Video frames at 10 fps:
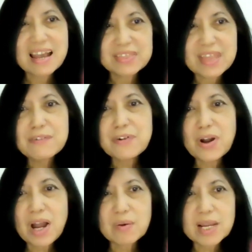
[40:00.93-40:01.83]
And
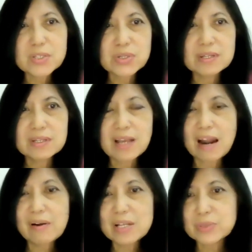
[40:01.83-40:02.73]
therefore, I'd
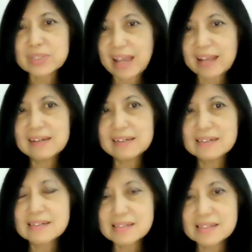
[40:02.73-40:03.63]
like to thank
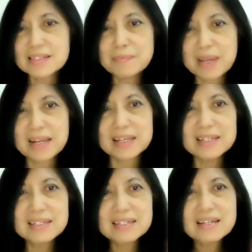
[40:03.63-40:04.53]
Sister
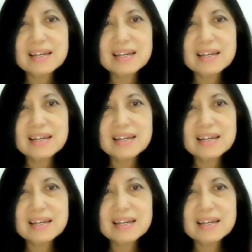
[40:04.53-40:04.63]
Mei-Li,